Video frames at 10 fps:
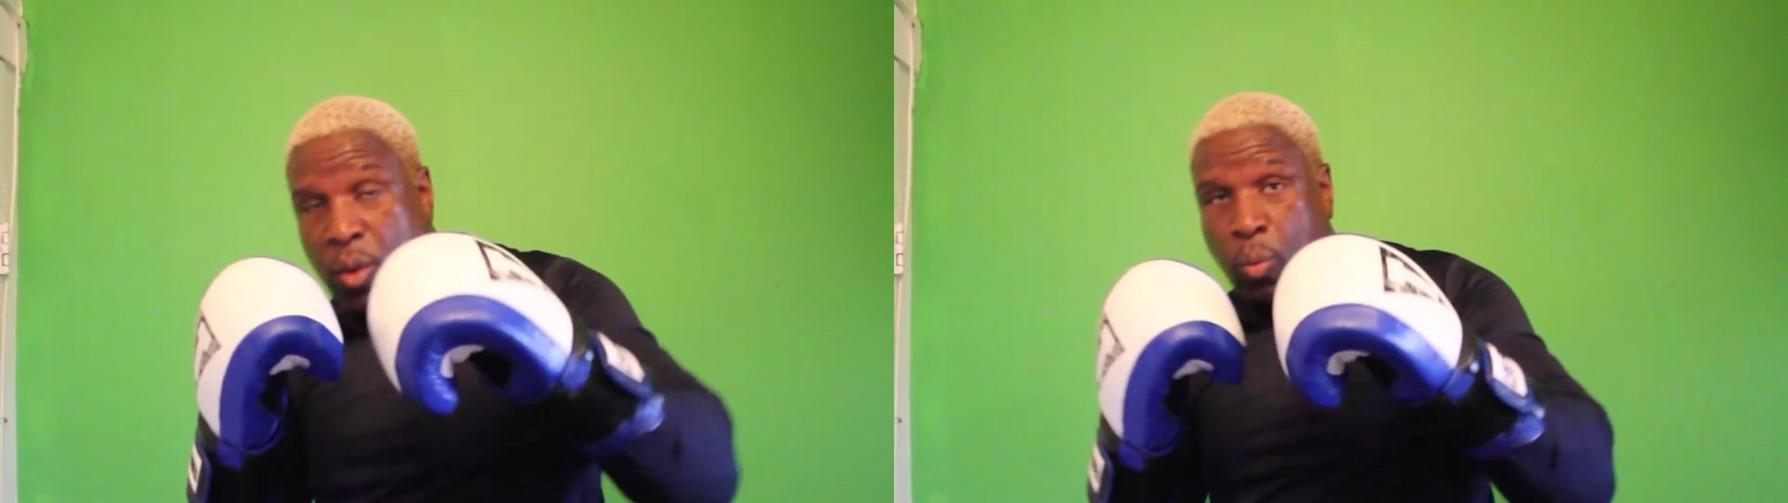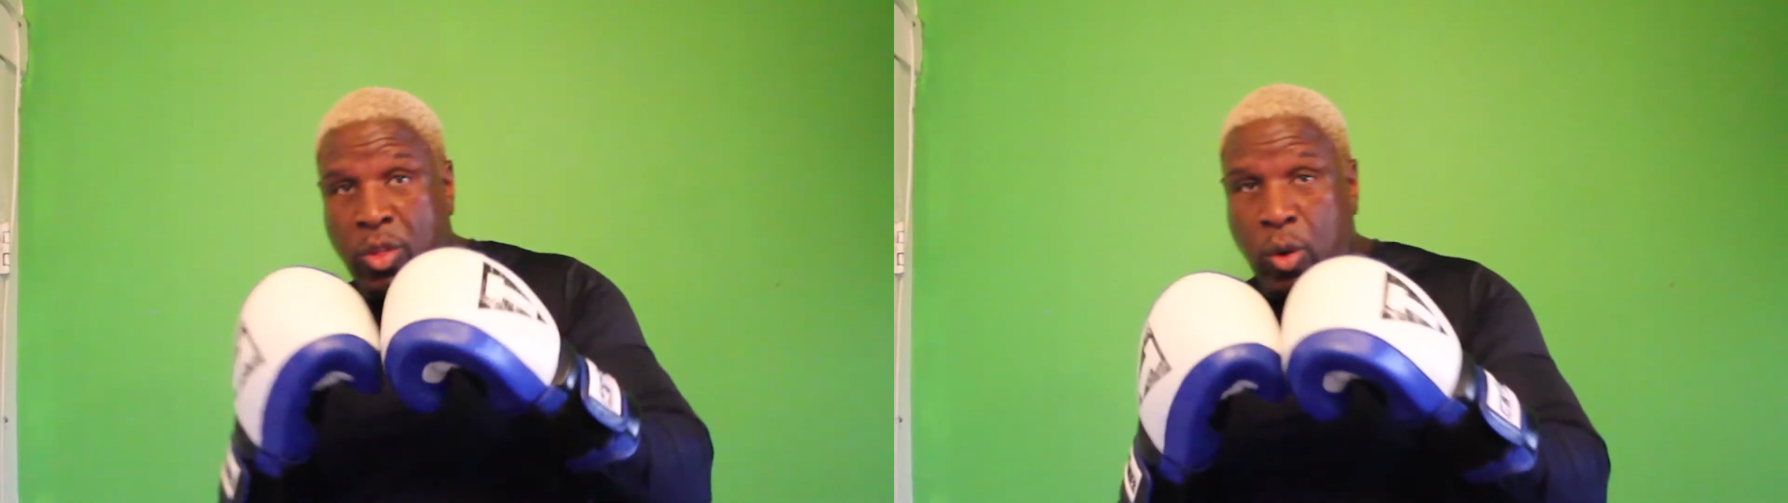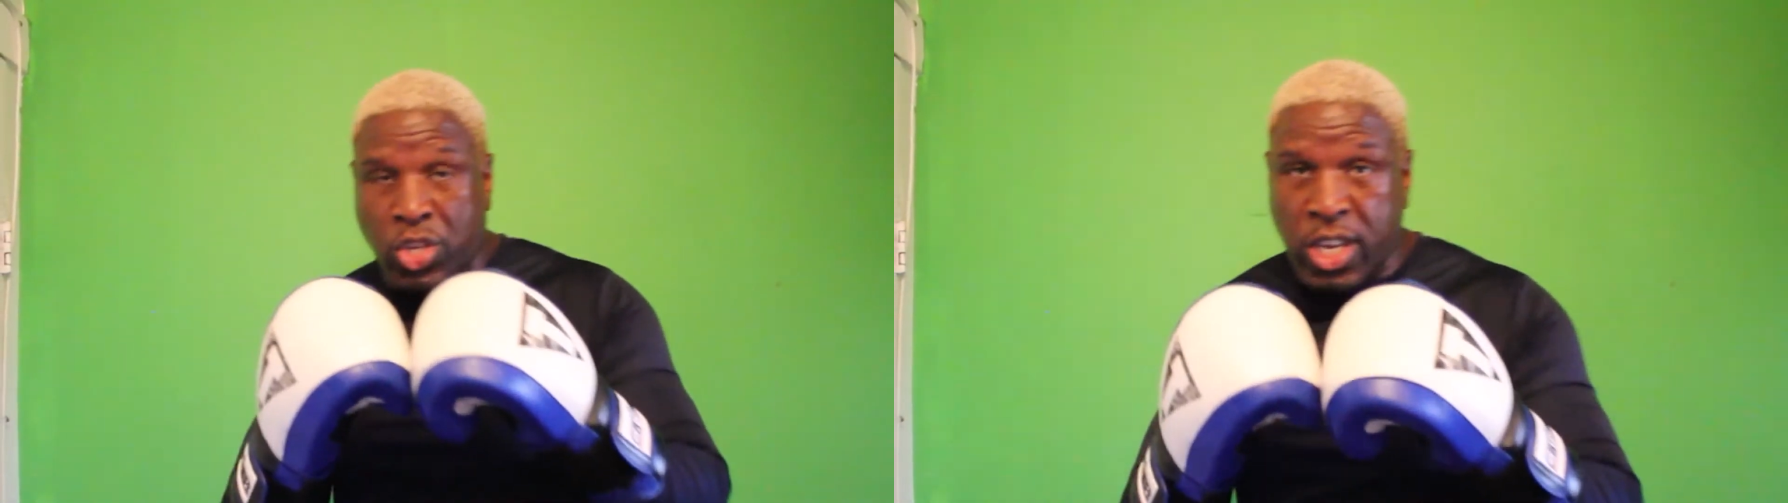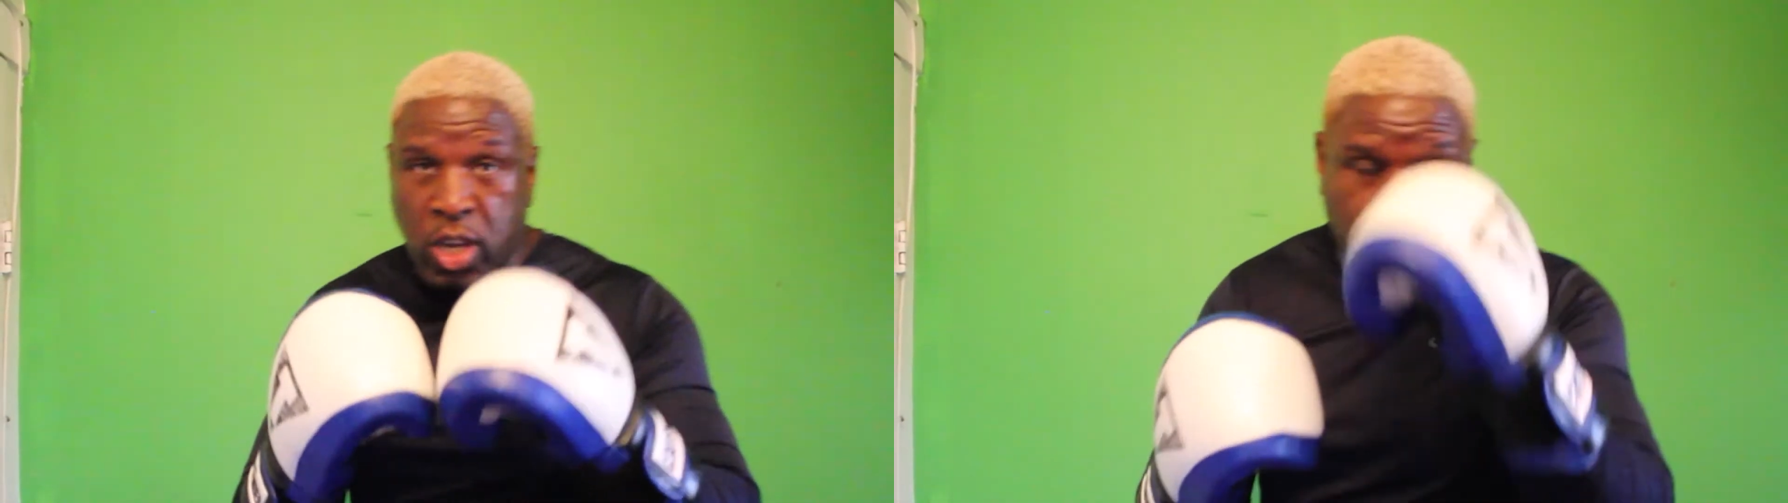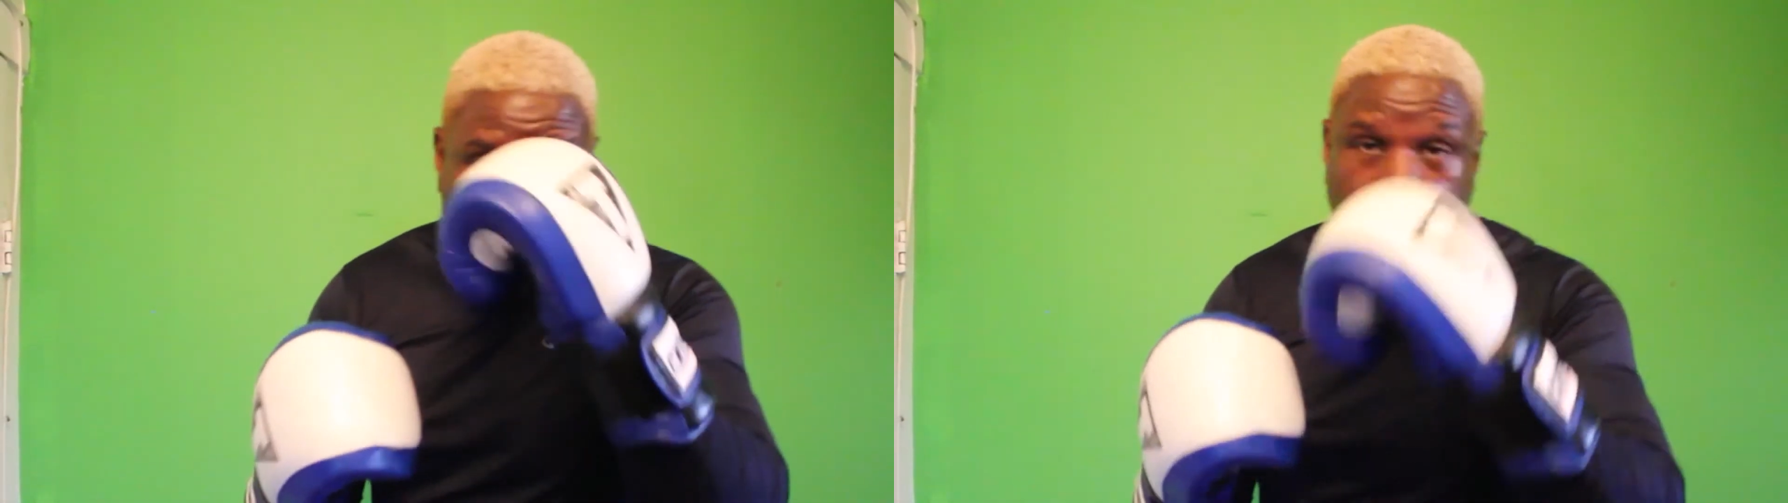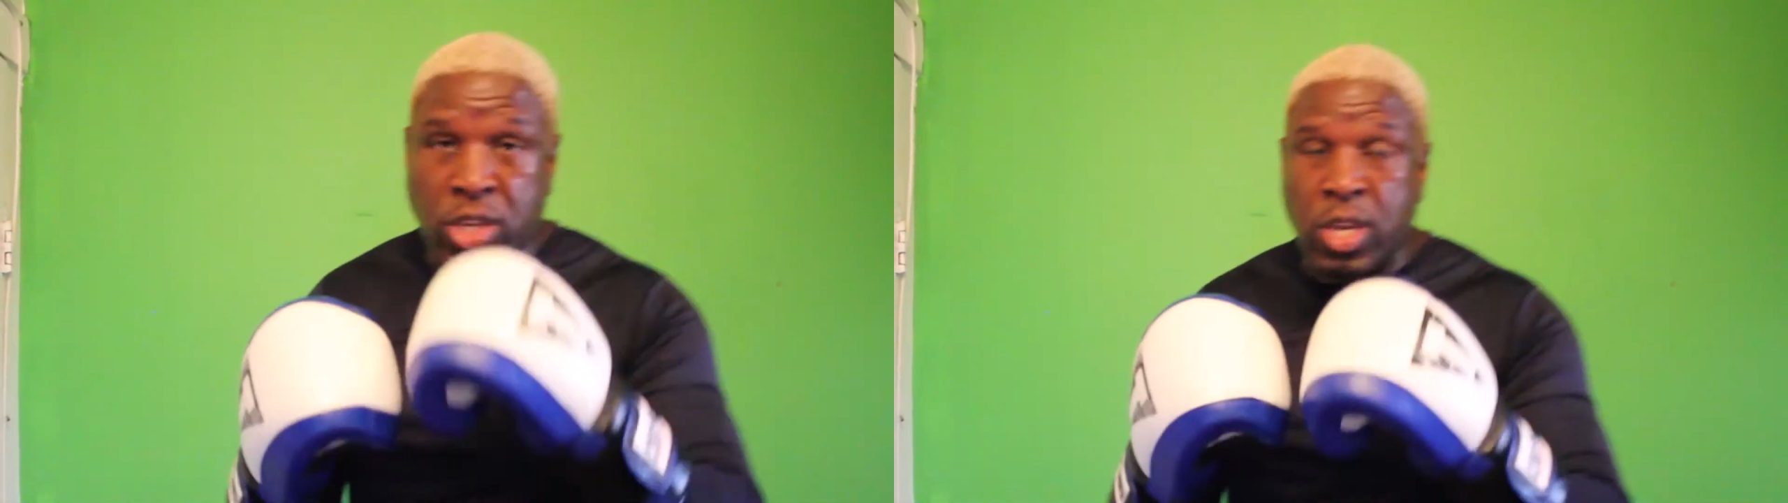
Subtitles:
with your single punch.